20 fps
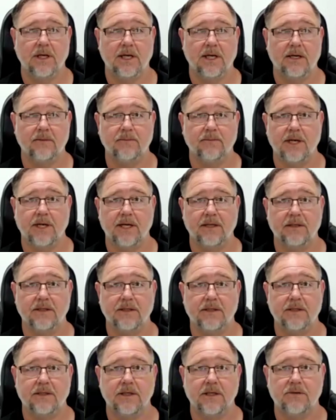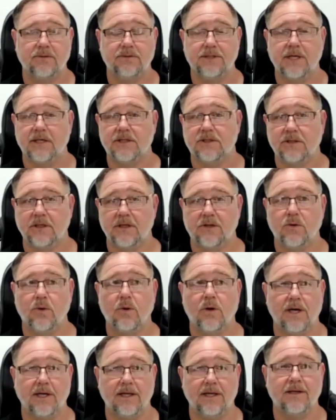And he was actually
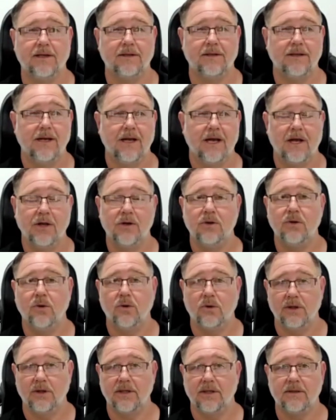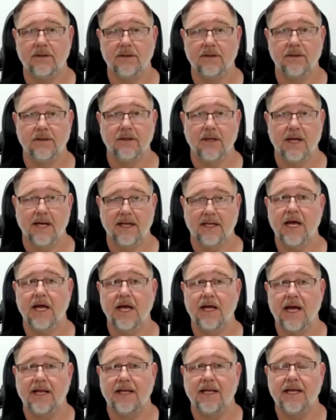quite annoyed
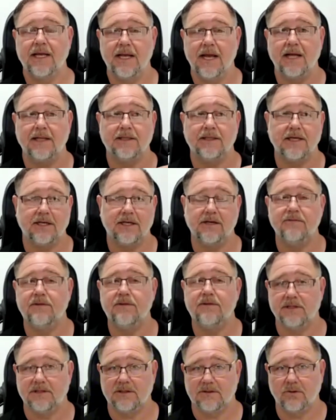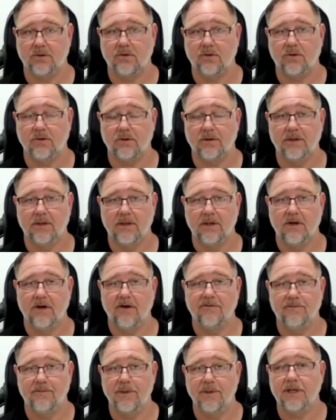at he had to give this talk
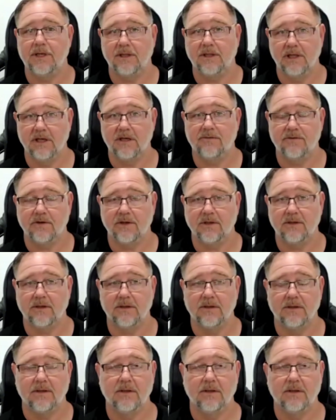of me leaving.